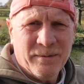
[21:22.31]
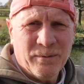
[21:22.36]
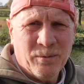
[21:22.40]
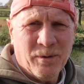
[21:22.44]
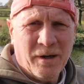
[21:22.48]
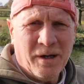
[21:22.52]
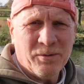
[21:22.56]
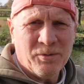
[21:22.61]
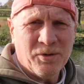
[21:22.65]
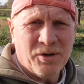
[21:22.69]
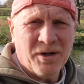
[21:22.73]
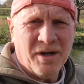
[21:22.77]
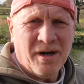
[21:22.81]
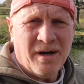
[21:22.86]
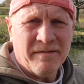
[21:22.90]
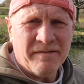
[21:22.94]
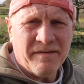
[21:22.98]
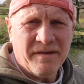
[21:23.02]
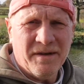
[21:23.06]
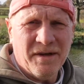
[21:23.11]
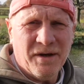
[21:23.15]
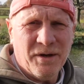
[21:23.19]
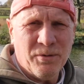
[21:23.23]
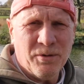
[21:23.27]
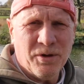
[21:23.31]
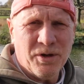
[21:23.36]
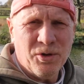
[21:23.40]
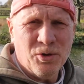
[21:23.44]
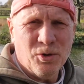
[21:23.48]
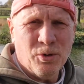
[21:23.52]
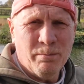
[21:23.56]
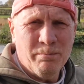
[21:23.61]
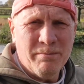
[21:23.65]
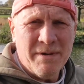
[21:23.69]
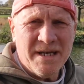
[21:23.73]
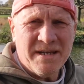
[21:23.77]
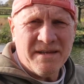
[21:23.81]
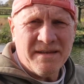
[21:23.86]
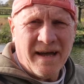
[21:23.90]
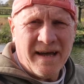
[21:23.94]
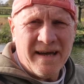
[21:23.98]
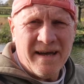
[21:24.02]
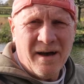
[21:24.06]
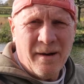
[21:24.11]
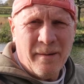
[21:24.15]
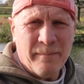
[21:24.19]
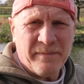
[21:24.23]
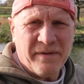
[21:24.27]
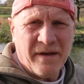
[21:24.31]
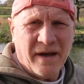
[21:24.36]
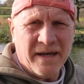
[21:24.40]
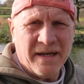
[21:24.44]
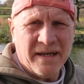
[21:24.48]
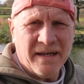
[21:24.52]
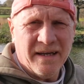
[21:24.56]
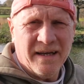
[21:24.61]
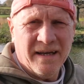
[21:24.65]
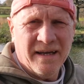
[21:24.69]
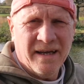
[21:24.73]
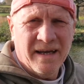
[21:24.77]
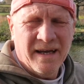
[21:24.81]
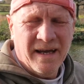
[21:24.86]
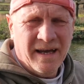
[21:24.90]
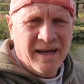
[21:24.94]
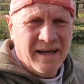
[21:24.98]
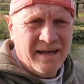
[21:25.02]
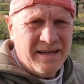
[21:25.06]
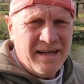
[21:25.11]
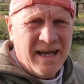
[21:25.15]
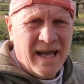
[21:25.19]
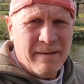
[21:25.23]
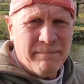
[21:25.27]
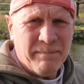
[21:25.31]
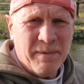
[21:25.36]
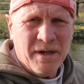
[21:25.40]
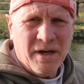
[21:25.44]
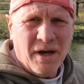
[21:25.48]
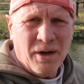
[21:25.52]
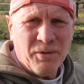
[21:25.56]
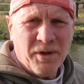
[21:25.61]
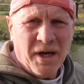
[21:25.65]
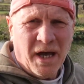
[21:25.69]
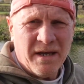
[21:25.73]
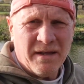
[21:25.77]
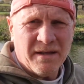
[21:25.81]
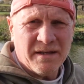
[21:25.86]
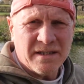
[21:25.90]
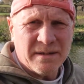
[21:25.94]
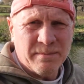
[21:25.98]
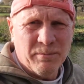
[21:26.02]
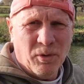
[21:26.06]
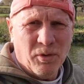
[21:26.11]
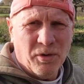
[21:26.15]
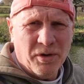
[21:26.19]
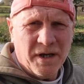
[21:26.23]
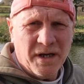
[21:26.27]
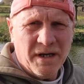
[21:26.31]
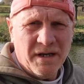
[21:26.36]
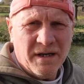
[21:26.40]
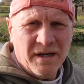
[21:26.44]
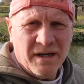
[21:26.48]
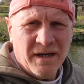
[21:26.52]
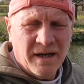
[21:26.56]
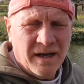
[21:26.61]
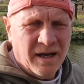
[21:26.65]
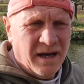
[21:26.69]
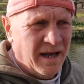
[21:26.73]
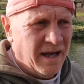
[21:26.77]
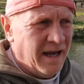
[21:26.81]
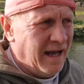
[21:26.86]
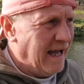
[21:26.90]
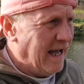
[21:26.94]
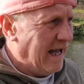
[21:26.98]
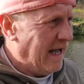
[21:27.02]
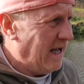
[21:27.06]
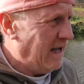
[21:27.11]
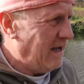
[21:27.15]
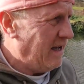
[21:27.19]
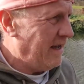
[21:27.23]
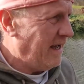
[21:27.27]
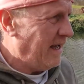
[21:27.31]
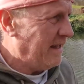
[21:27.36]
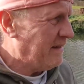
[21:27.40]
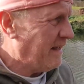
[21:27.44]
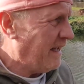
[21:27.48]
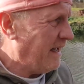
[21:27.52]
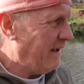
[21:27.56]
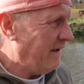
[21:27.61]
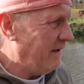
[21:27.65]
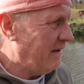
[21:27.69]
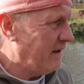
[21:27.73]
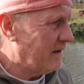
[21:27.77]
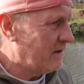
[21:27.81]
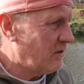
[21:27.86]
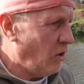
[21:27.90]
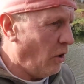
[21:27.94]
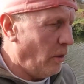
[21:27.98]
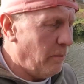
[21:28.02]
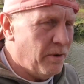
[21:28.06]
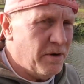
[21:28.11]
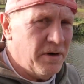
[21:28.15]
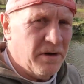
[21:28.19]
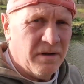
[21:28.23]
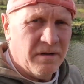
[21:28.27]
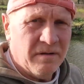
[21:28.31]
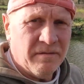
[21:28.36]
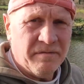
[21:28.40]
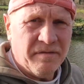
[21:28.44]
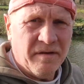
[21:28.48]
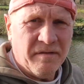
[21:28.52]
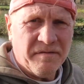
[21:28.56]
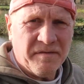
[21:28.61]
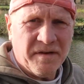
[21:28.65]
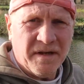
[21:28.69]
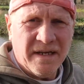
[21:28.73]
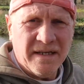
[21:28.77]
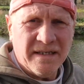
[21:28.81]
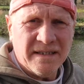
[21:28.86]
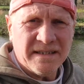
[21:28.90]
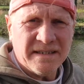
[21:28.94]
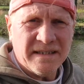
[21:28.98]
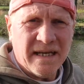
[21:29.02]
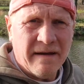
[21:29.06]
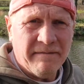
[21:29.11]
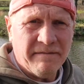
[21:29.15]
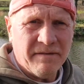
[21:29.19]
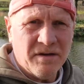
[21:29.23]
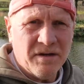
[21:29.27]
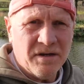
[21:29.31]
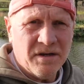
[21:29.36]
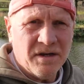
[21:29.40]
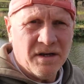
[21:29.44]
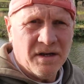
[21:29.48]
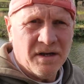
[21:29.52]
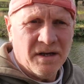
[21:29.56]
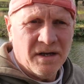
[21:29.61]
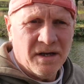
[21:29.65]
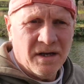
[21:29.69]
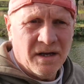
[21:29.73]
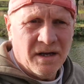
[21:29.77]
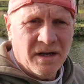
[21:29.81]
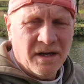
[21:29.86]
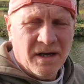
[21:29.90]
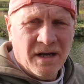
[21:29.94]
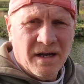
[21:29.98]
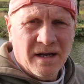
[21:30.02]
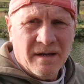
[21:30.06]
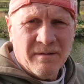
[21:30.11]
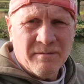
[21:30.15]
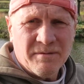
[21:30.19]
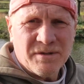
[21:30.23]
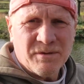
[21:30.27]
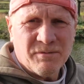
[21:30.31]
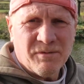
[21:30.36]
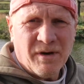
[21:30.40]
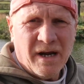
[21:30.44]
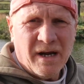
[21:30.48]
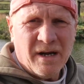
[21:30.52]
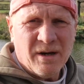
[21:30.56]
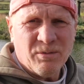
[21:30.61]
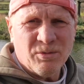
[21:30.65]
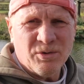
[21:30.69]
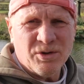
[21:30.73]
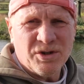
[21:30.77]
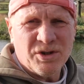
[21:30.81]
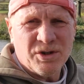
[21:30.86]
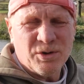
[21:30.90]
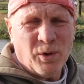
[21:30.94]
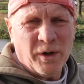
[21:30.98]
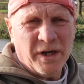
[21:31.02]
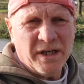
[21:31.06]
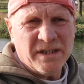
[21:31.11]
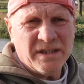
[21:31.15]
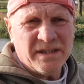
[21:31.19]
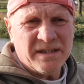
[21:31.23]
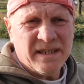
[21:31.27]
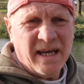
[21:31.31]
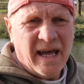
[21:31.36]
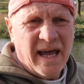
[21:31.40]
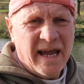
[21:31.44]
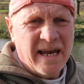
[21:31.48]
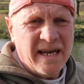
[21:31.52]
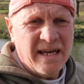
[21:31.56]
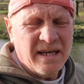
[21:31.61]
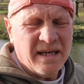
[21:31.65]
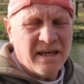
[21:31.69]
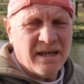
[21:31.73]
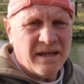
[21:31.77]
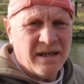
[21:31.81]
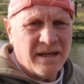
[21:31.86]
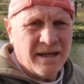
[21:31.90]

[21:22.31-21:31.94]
Well, good afternoon and your midday update. Yeah, been okay this morning. Had that common 15.7. It's around 20 to 10.